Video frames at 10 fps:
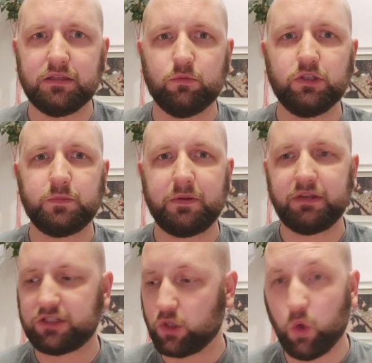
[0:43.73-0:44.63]
the wood
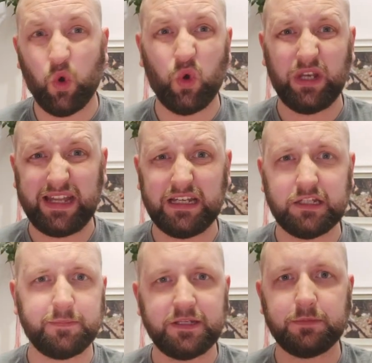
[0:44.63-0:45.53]
spirits or lately it's been